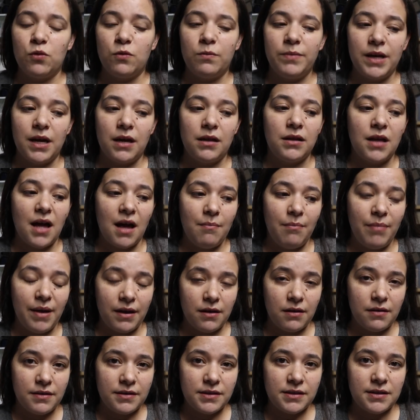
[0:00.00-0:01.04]
will be a lot
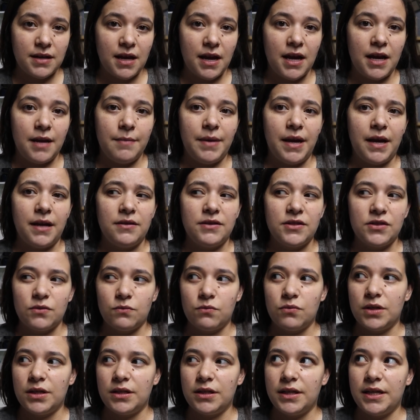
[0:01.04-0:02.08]
better this time and is
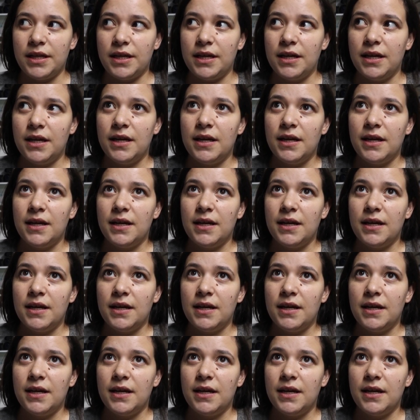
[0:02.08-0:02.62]
really